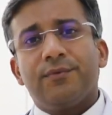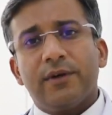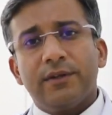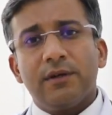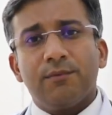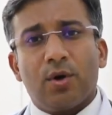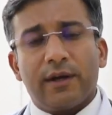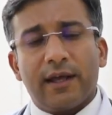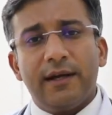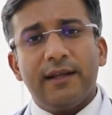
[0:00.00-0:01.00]
further
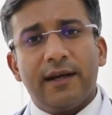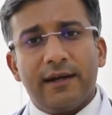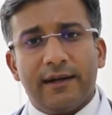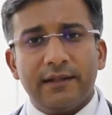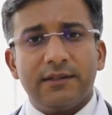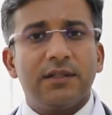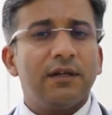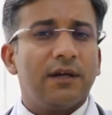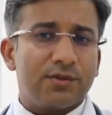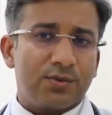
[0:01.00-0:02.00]
mortality and
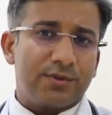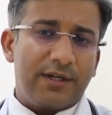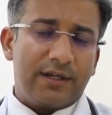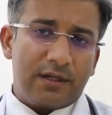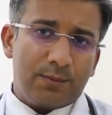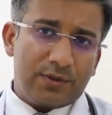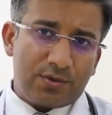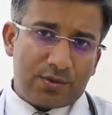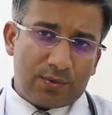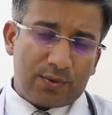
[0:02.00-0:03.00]
deaths associated with
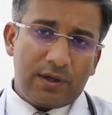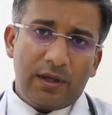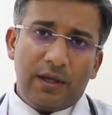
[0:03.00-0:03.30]
stroke.